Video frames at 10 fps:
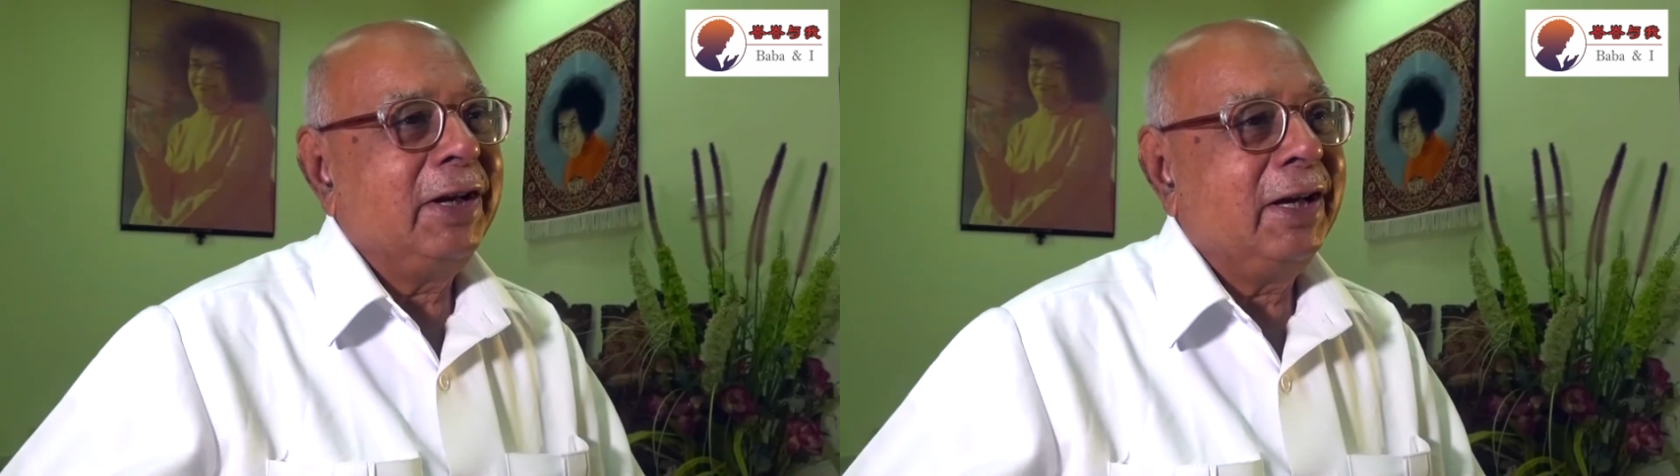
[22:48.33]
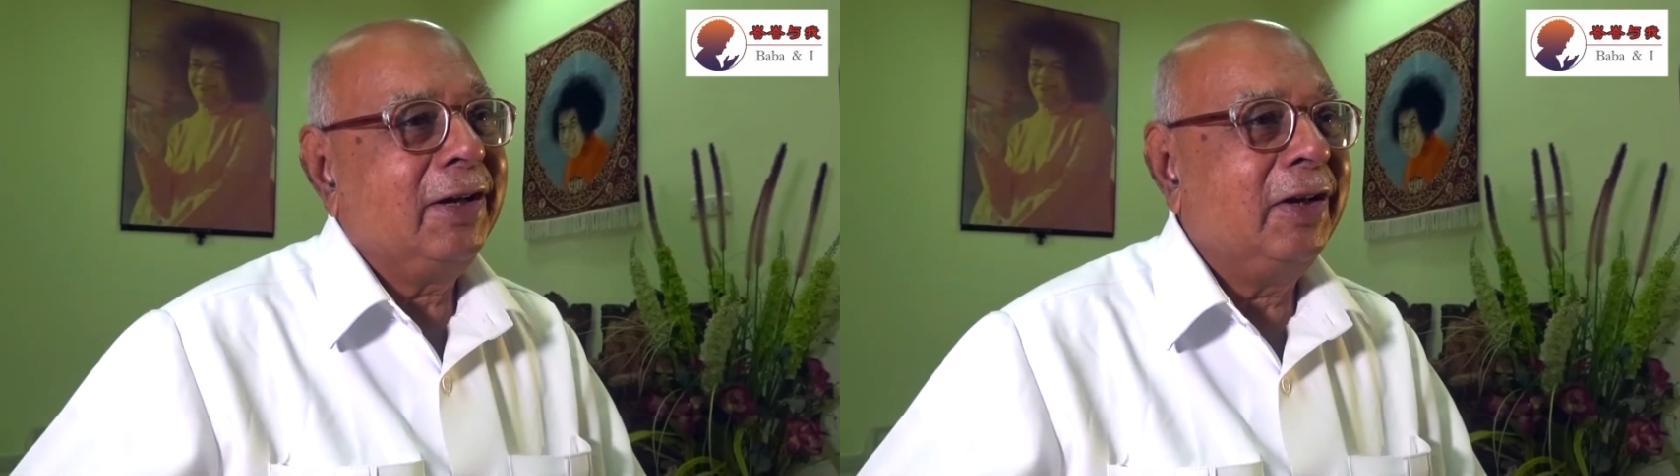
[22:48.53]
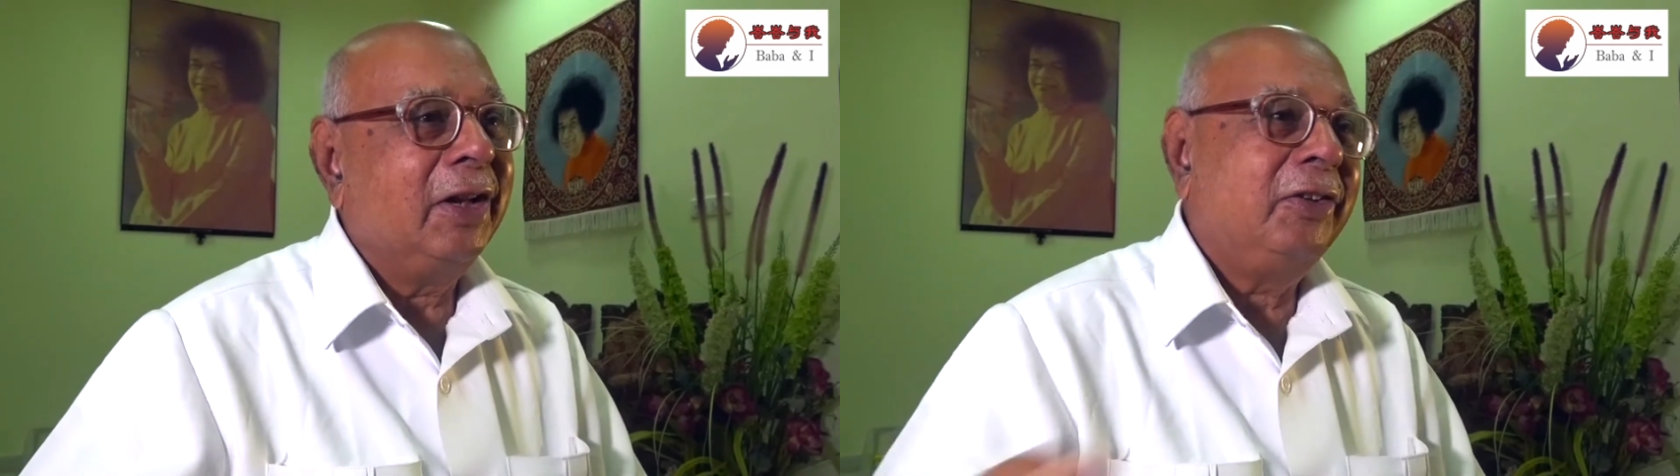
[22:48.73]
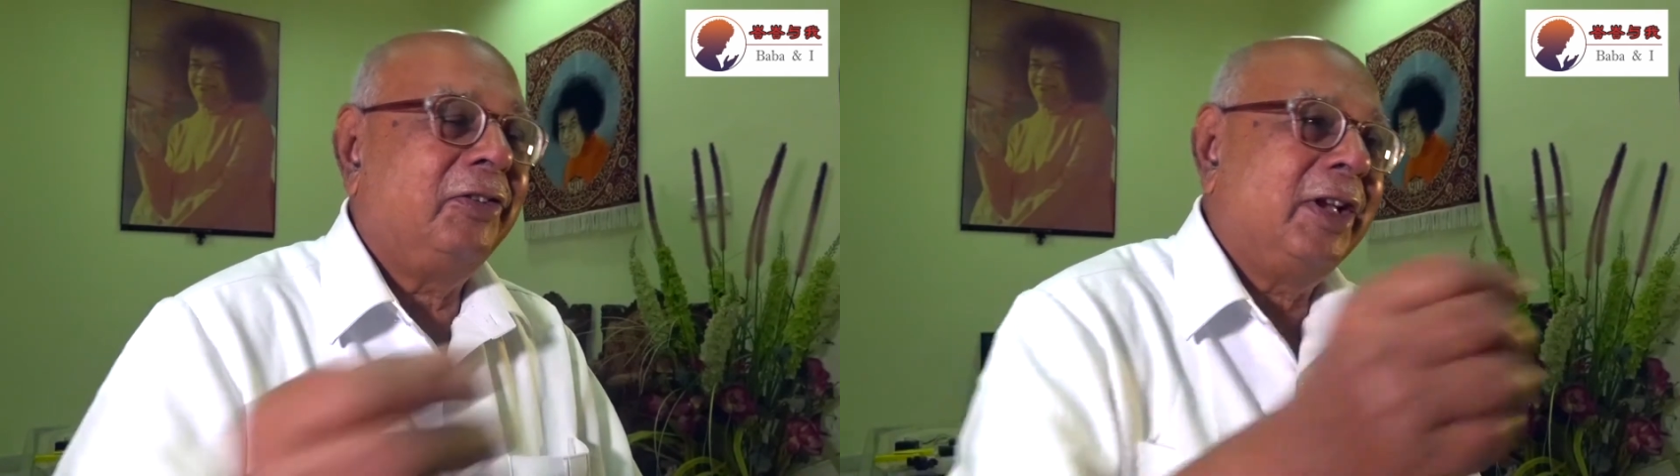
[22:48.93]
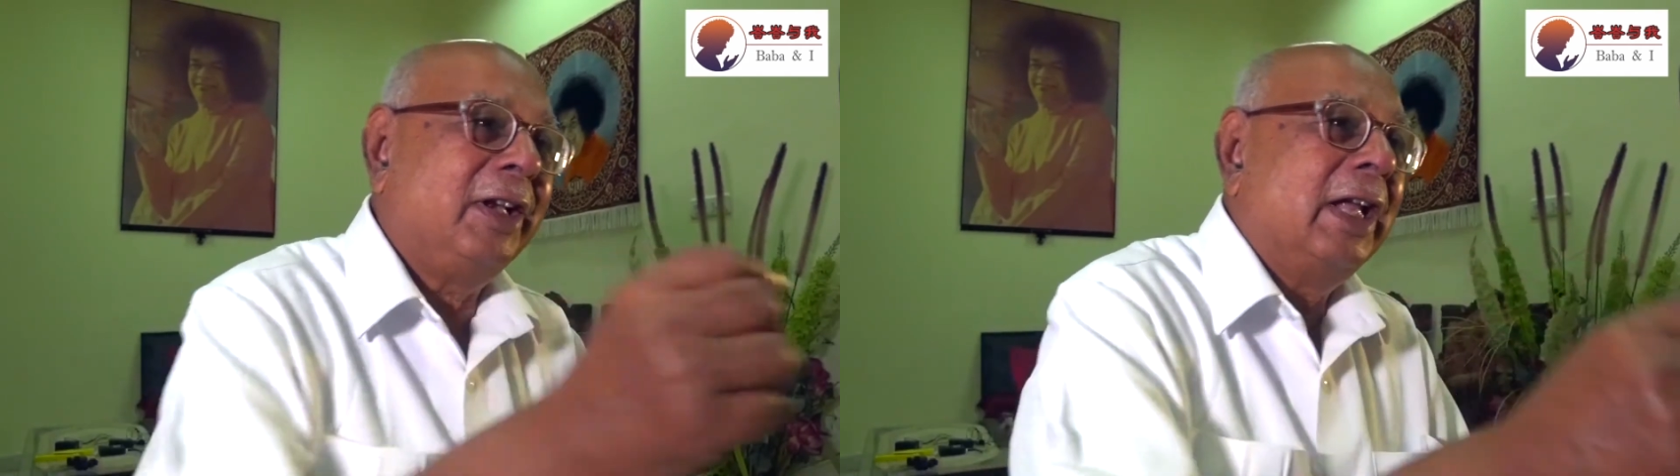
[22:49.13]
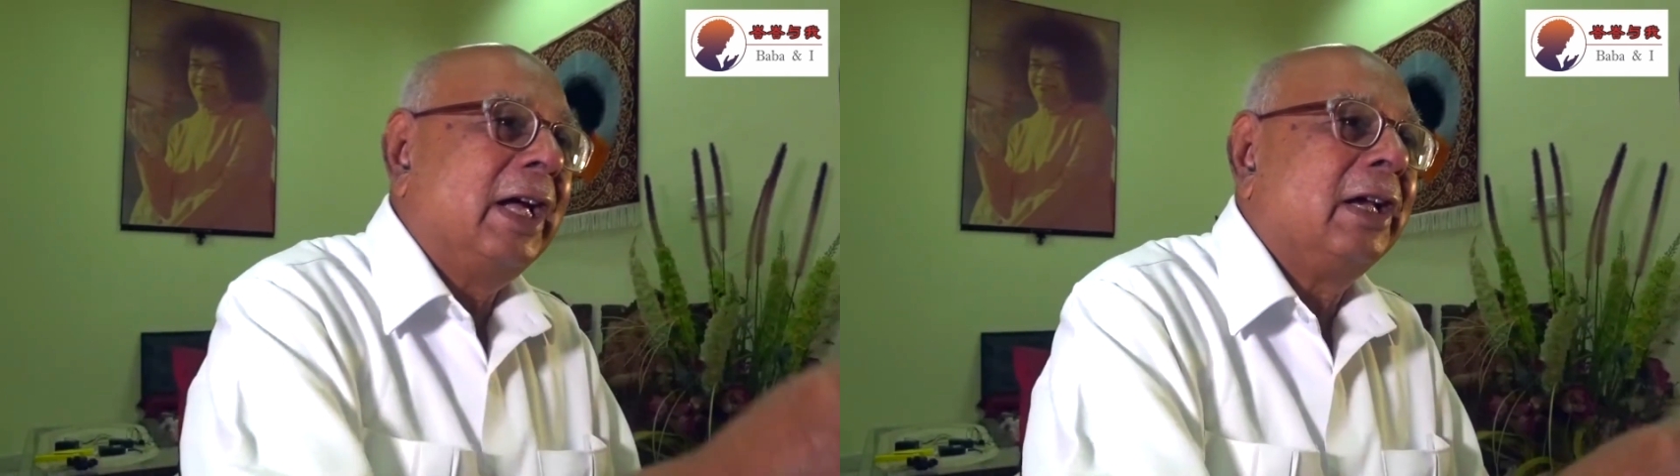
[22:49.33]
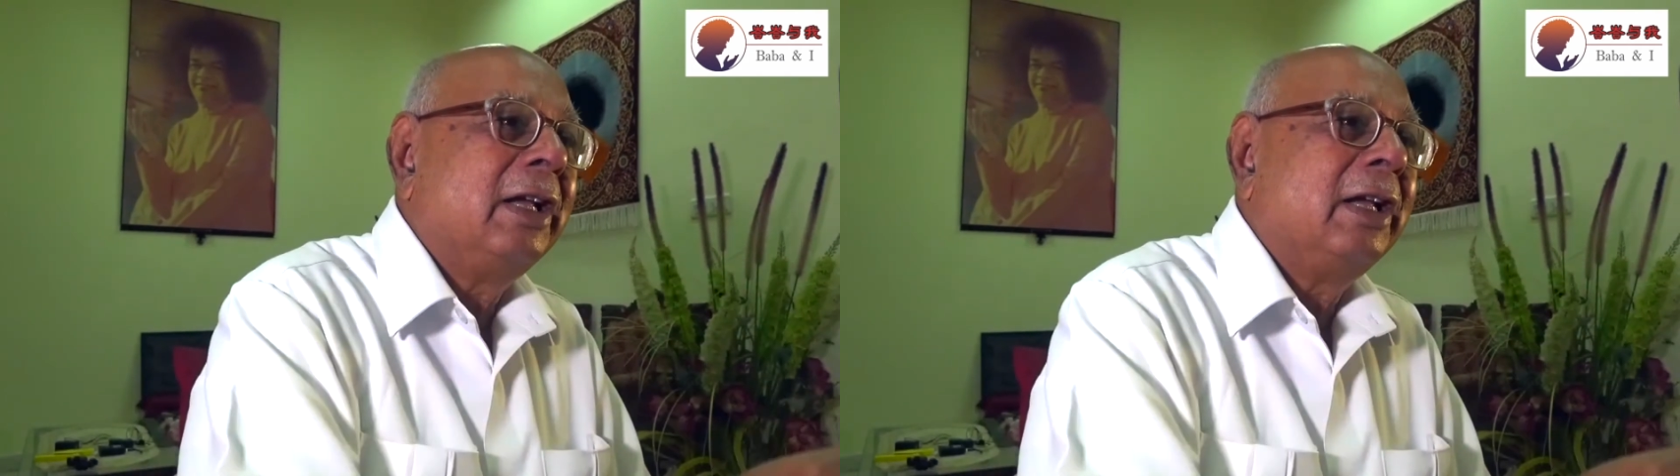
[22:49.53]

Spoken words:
did this, did that.